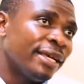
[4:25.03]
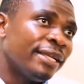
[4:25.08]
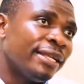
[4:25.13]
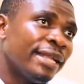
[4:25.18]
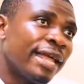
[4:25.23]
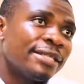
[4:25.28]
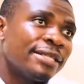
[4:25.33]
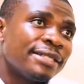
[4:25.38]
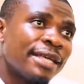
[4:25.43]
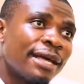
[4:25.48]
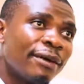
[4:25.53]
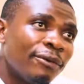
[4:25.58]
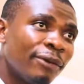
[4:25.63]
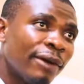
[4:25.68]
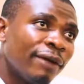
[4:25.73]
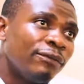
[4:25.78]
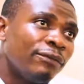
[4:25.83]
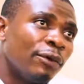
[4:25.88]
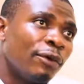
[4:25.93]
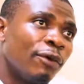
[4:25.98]
That's how you
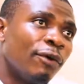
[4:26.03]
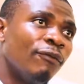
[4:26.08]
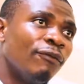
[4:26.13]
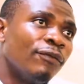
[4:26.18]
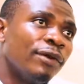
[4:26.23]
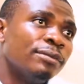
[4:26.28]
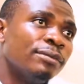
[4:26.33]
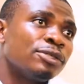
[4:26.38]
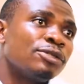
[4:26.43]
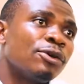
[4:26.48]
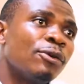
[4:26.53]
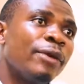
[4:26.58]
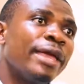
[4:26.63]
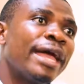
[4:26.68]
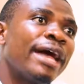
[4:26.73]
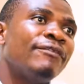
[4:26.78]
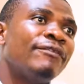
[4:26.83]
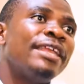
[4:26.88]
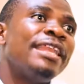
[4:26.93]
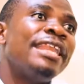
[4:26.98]
have to confirm. So we
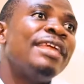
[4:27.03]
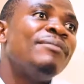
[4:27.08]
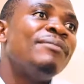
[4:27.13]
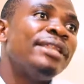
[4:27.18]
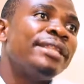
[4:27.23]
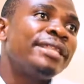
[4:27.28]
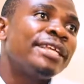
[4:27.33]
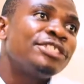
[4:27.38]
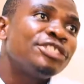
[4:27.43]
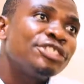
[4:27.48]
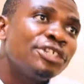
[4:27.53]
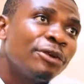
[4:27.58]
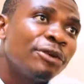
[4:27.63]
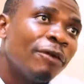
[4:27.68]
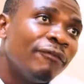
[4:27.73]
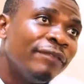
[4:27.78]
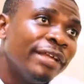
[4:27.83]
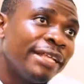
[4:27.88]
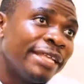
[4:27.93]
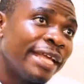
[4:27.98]
have a limitation
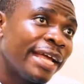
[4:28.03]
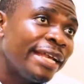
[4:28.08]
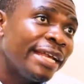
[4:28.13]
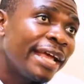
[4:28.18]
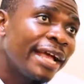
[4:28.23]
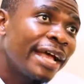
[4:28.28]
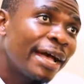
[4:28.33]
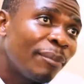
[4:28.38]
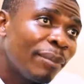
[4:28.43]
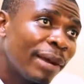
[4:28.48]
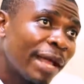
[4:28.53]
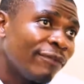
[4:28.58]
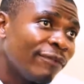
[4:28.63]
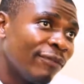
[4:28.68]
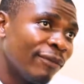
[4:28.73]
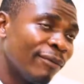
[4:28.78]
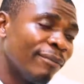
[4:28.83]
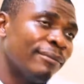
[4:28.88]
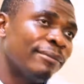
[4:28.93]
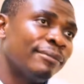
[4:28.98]
of the technical
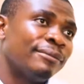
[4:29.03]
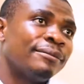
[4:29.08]
platform.